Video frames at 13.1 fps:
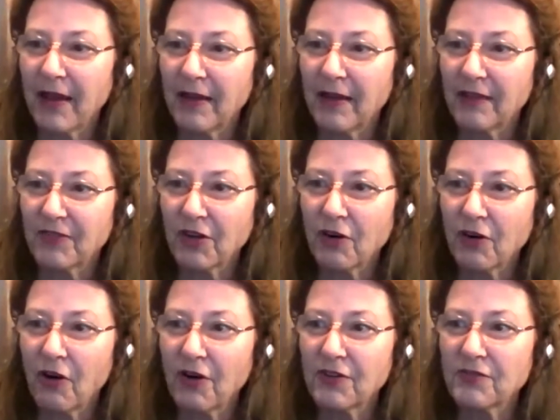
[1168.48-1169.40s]
there
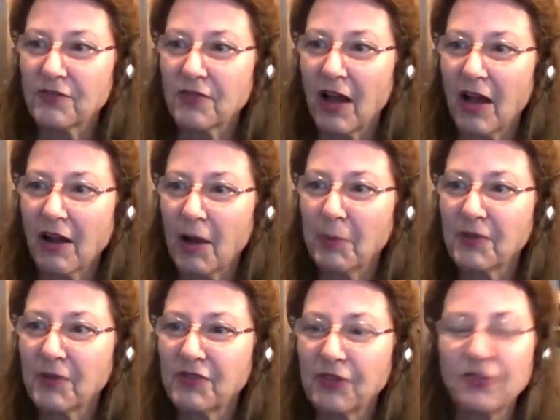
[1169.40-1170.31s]
are a couple
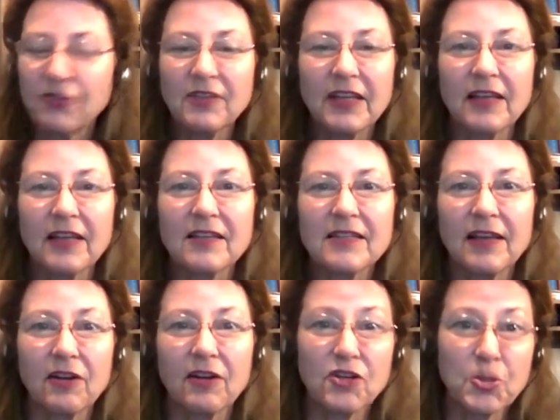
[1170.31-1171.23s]
of different things
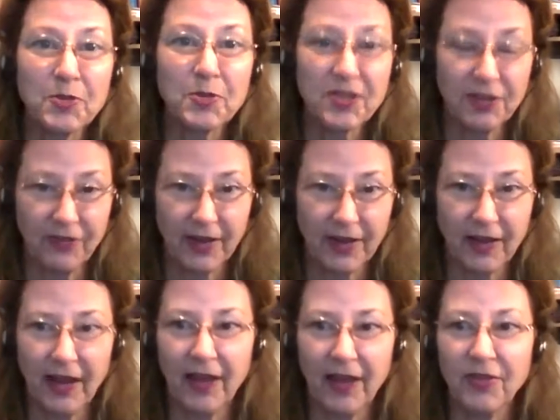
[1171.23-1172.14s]
that are specific,
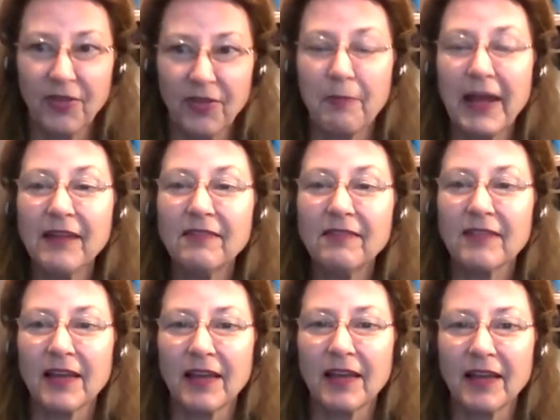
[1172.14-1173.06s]
and the main
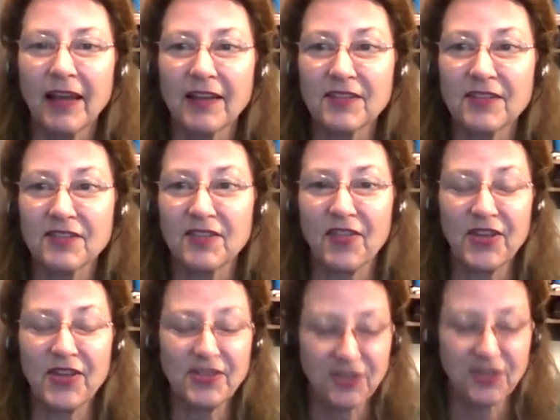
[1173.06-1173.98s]
thing is,
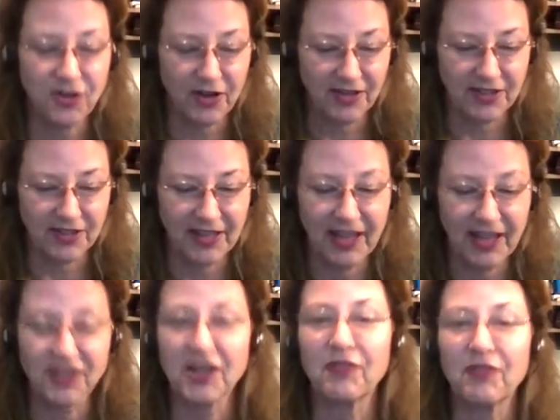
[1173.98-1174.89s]
this is going to
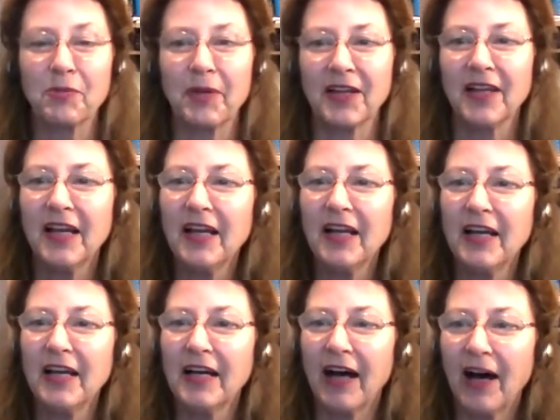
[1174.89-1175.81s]
catch everybody.
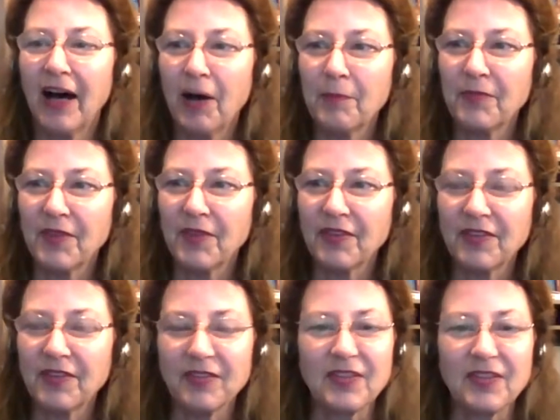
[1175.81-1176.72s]
The
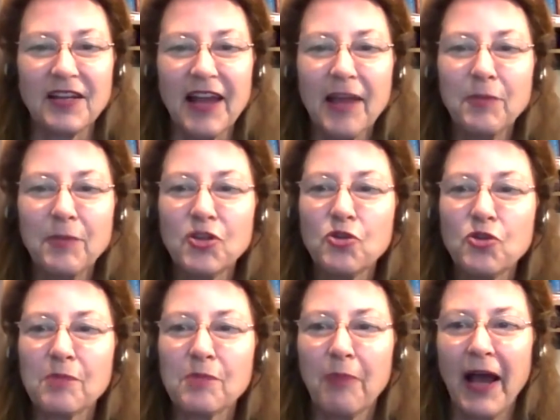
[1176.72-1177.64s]
name that you
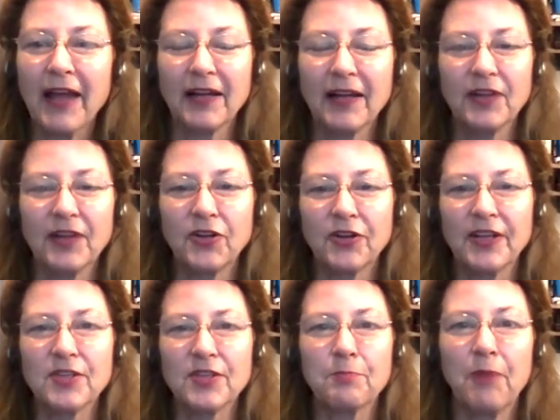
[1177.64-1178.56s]
can buy it under
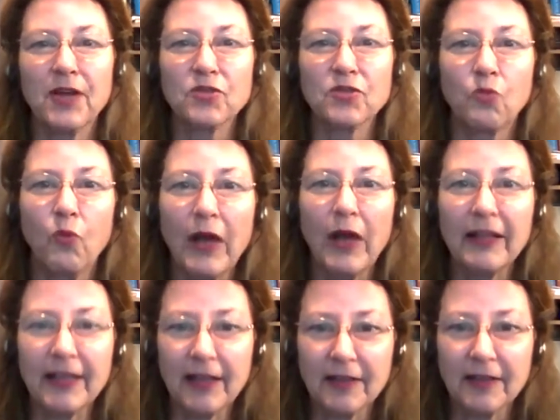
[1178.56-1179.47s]
is
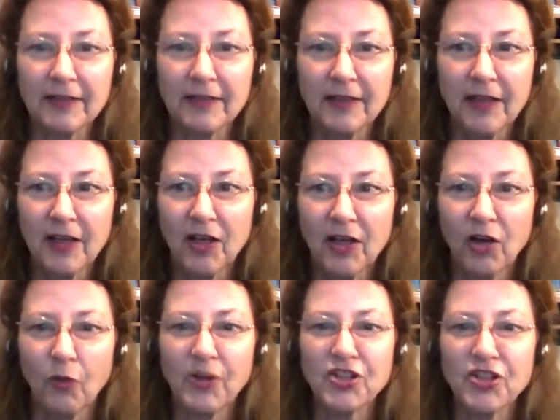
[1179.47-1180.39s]
Boswellia,
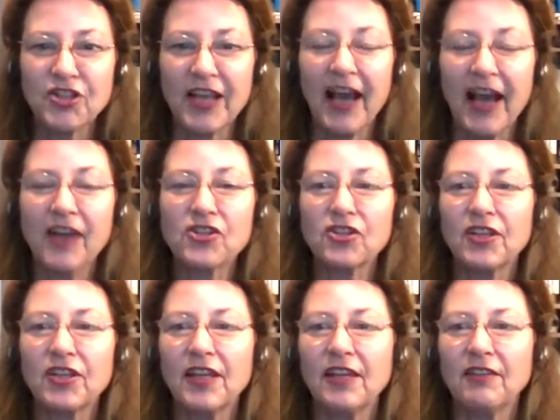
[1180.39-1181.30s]
which is
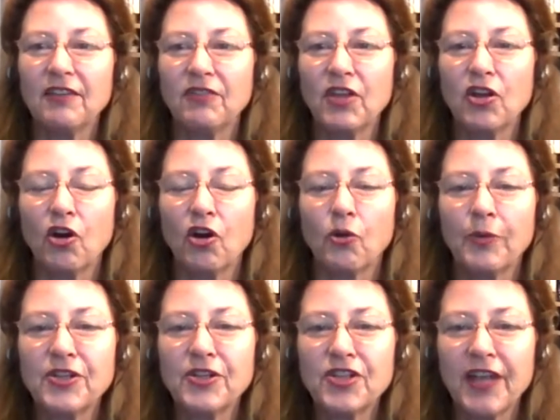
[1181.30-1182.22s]
actually the
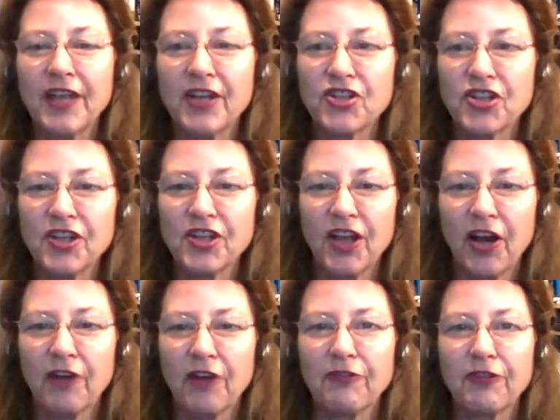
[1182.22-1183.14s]
origination
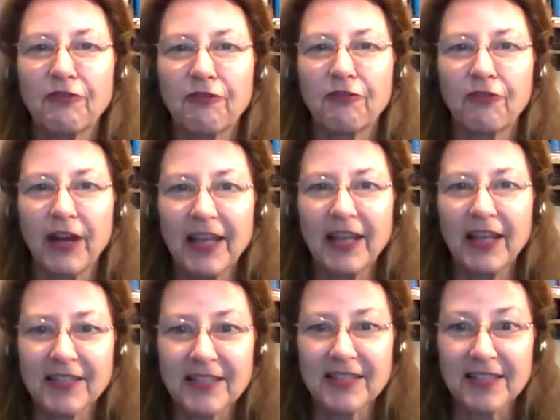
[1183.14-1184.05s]
of
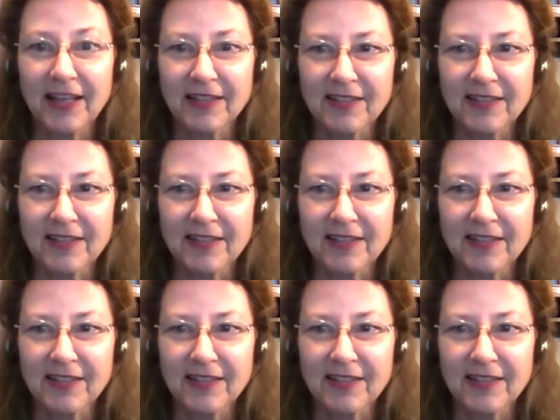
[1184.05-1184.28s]
frankincense.